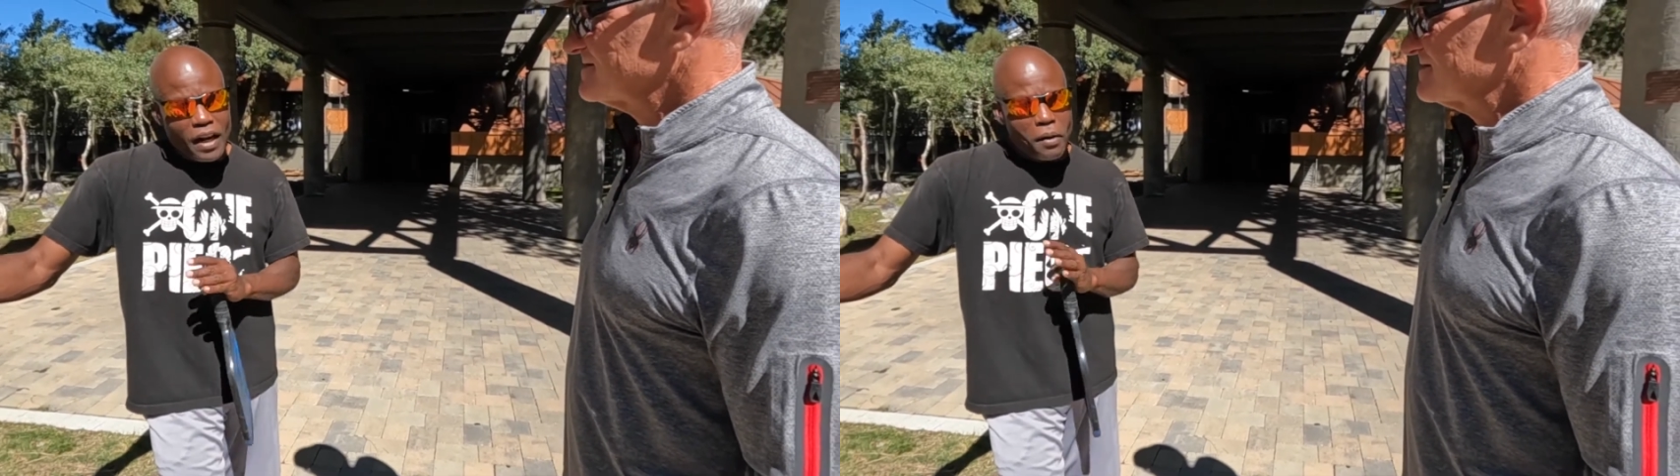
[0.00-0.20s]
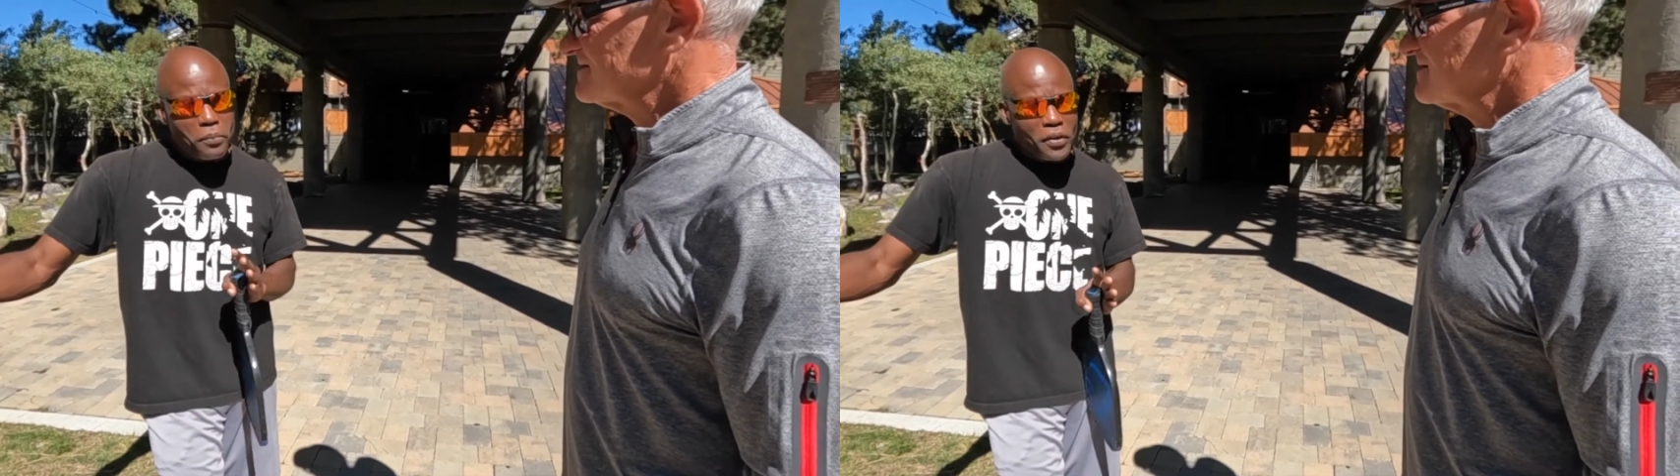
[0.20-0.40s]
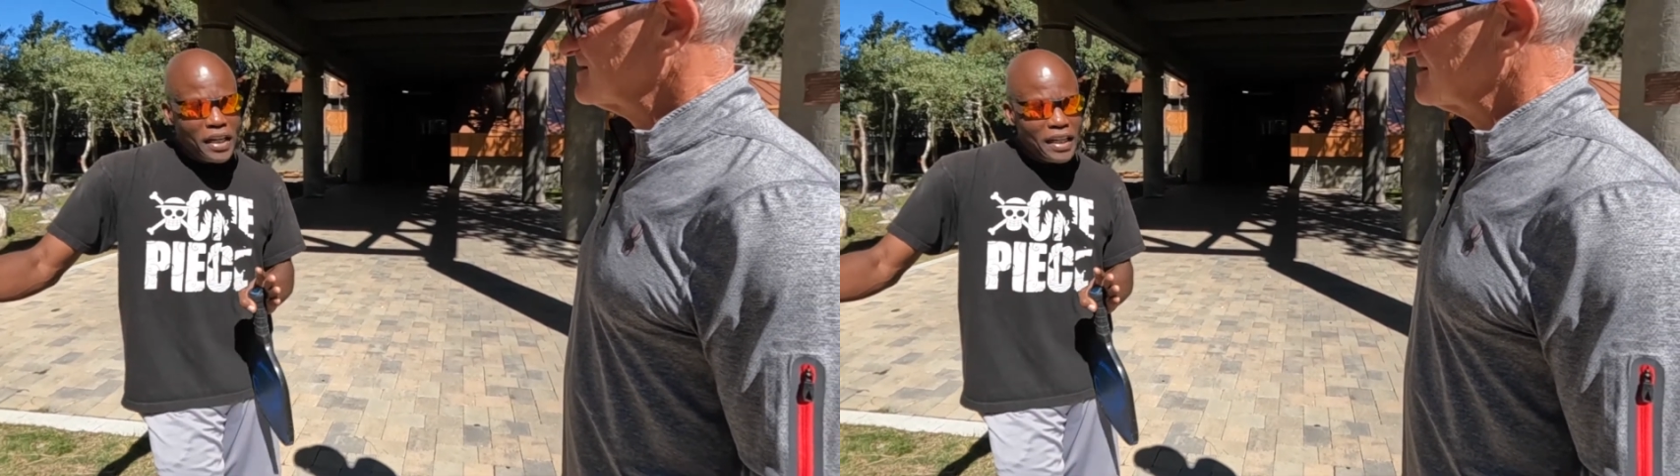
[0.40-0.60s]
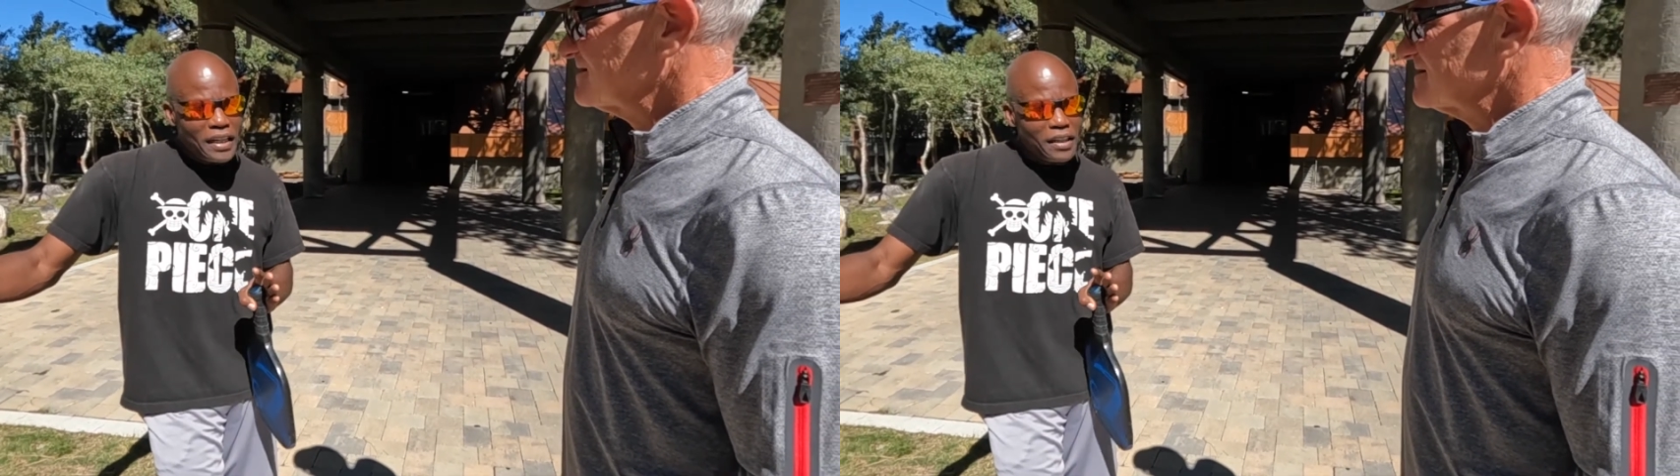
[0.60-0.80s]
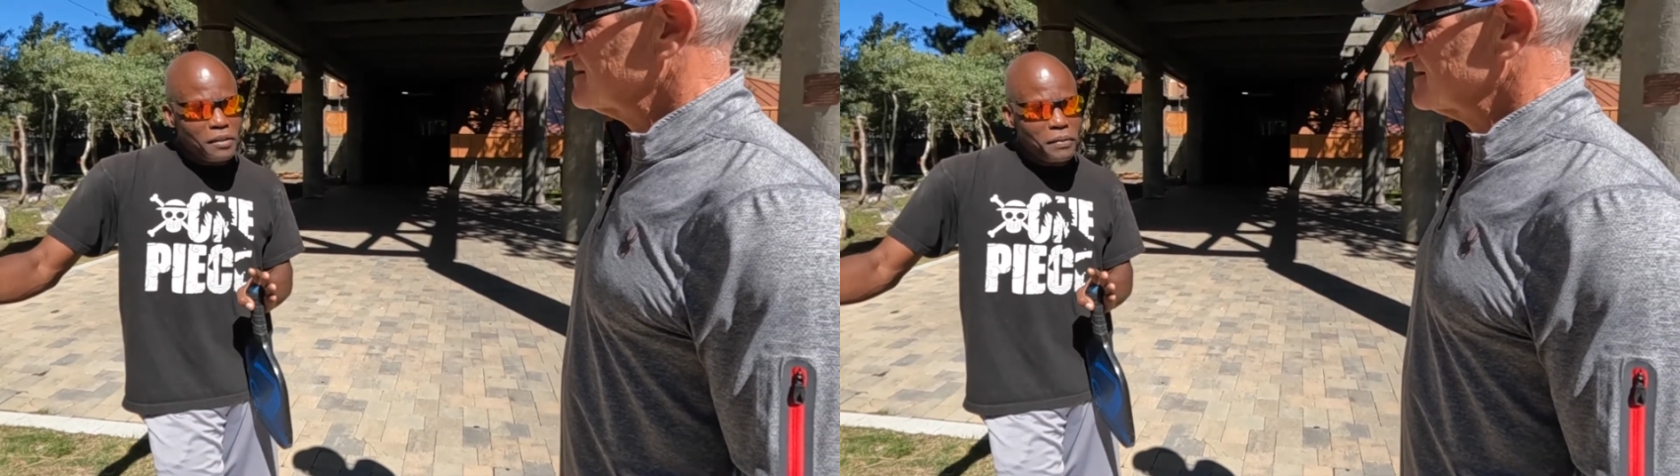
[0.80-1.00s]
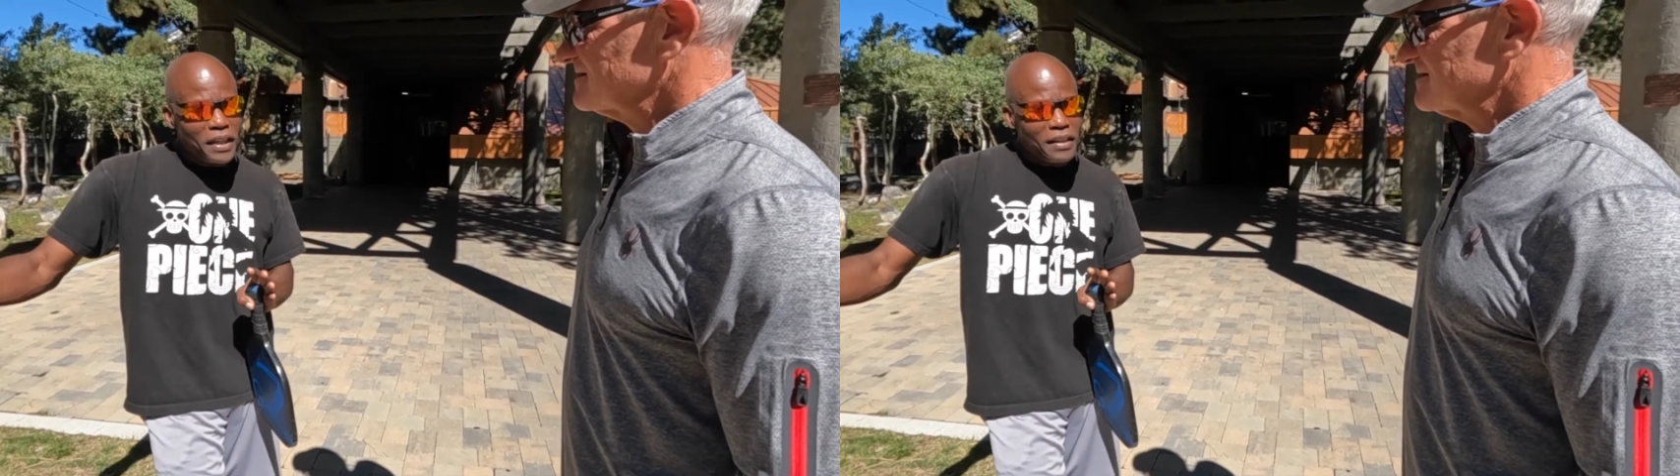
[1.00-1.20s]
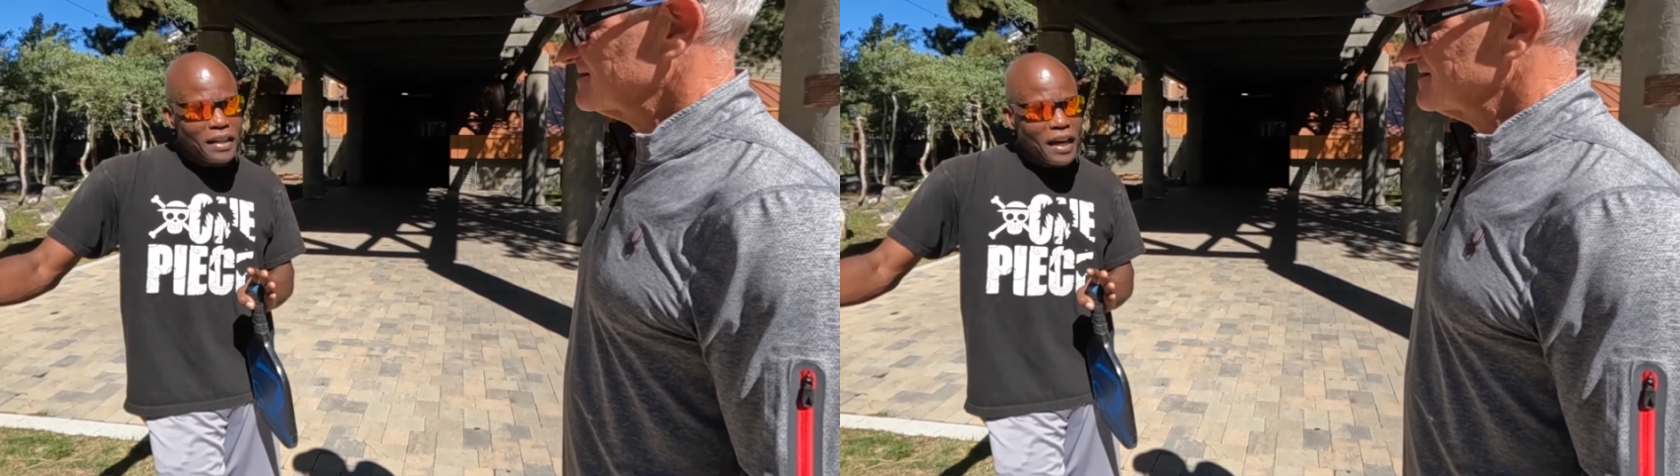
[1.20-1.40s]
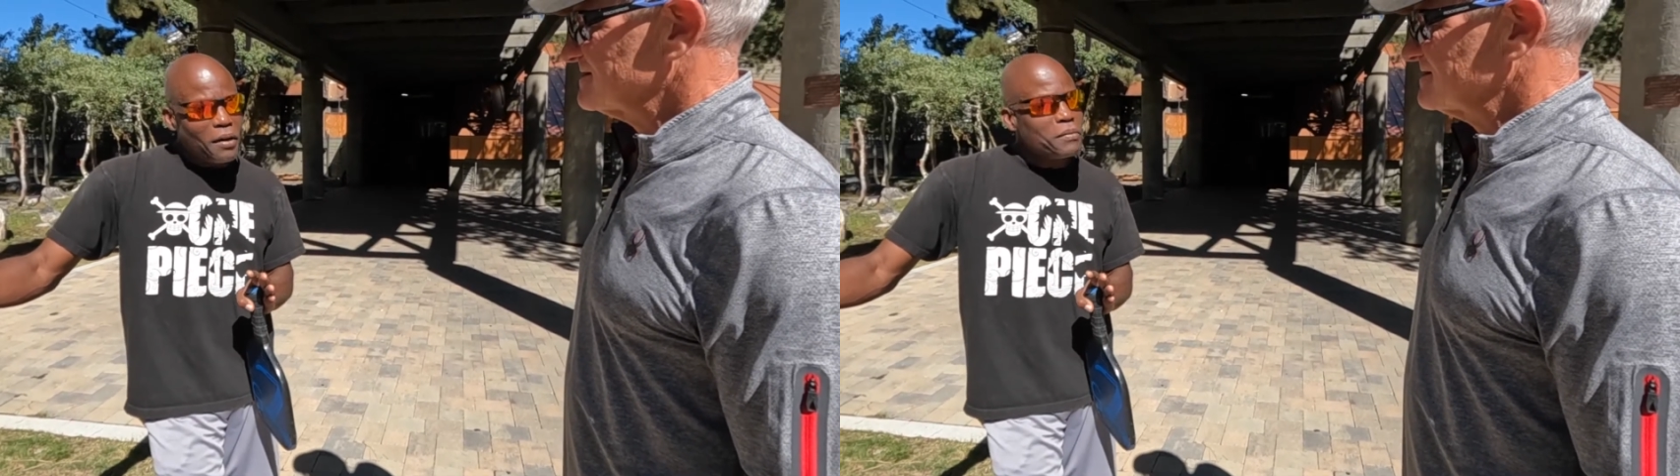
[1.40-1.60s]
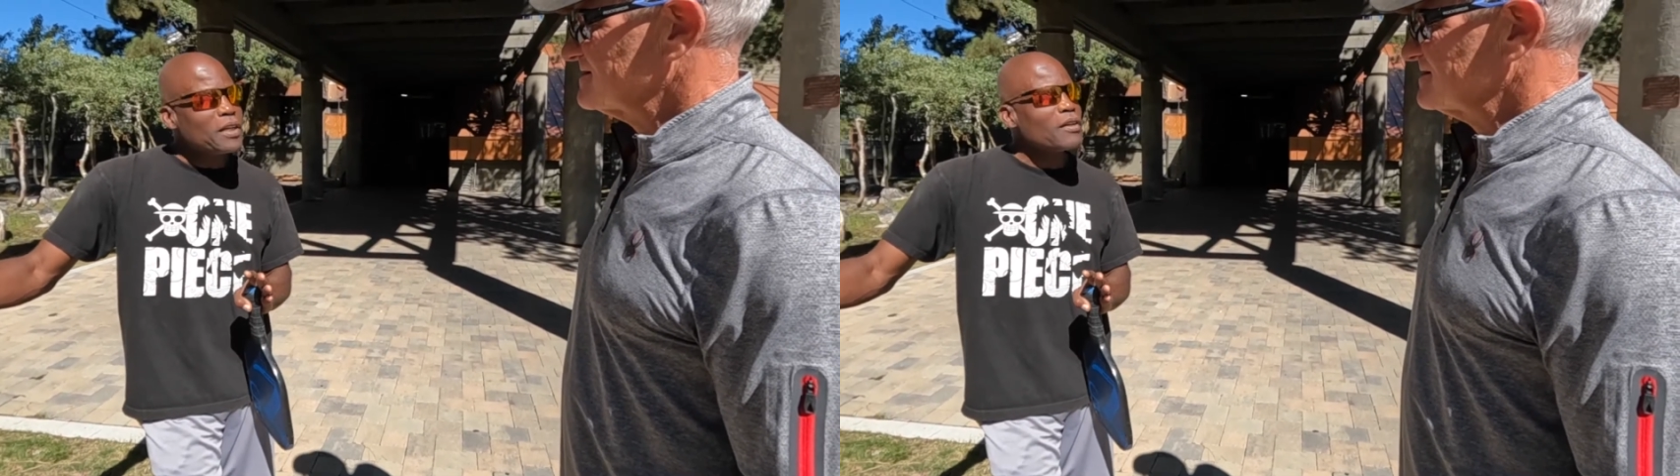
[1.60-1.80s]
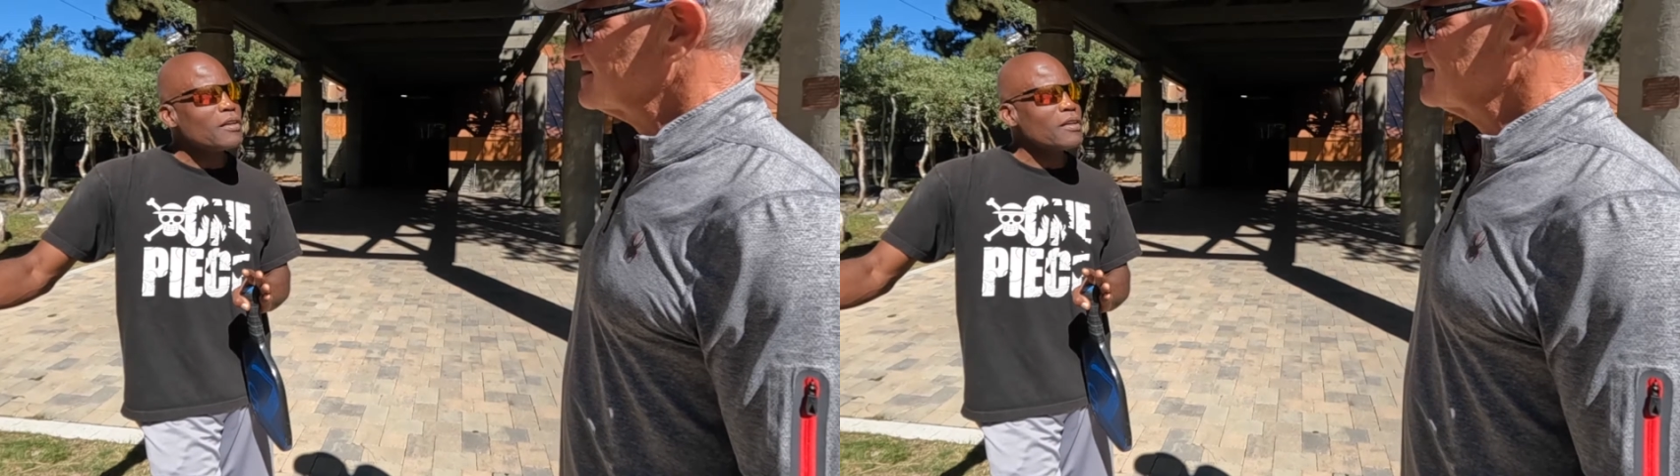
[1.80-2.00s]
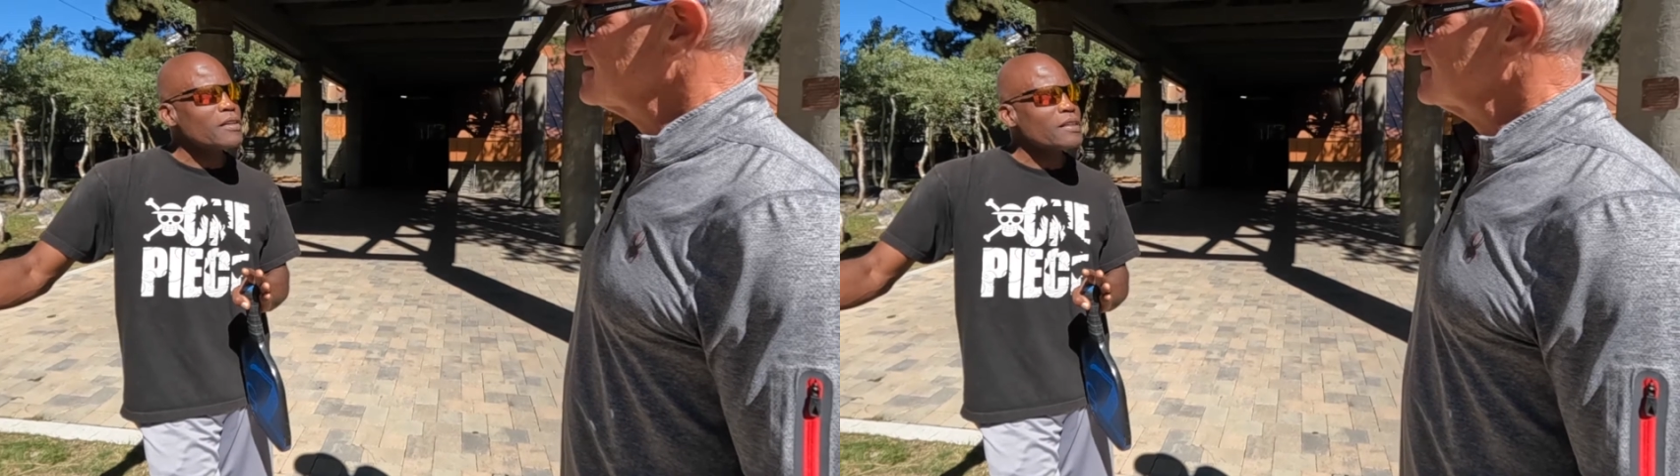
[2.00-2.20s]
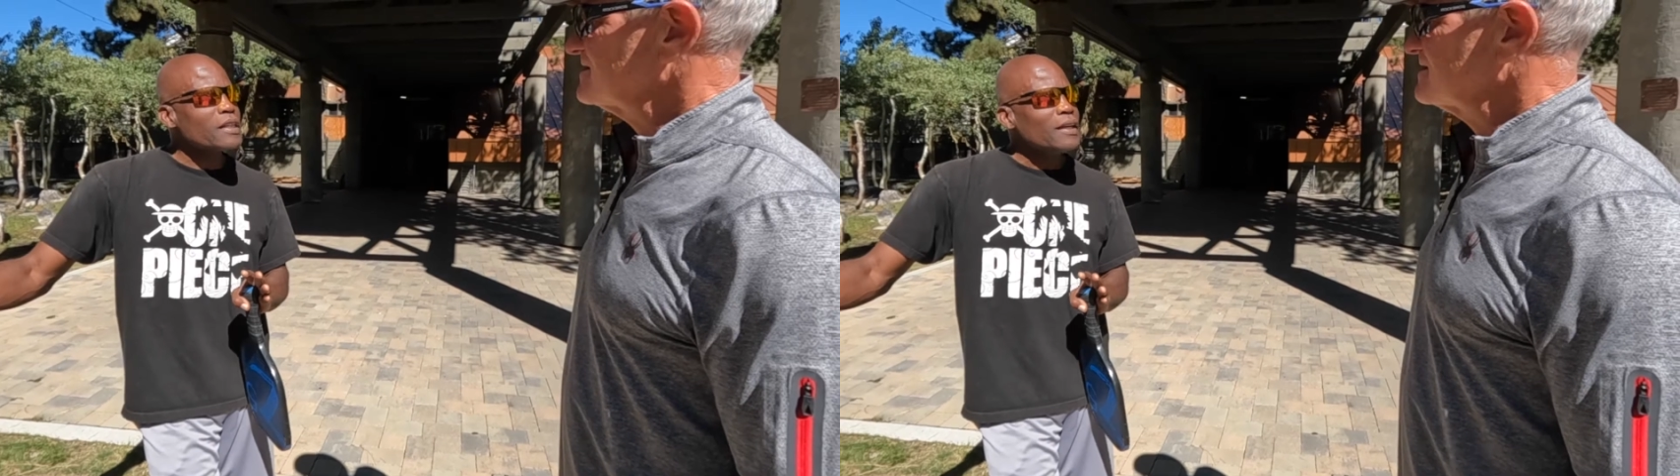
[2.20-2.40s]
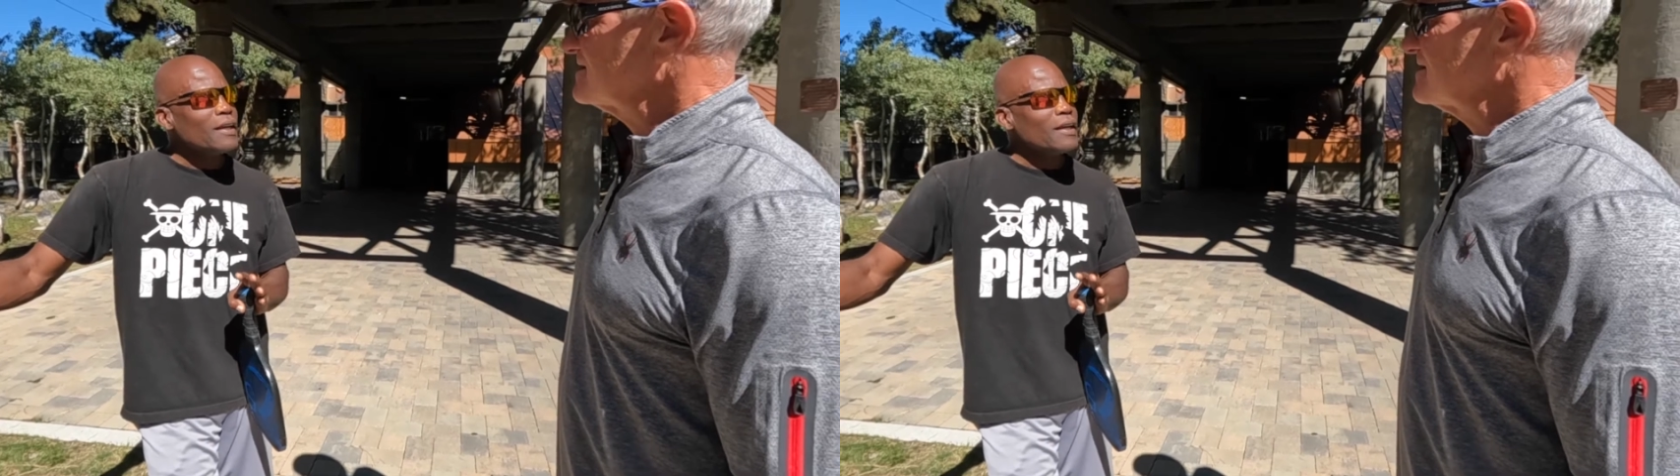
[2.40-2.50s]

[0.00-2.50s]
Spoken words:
upper hand a little bit now because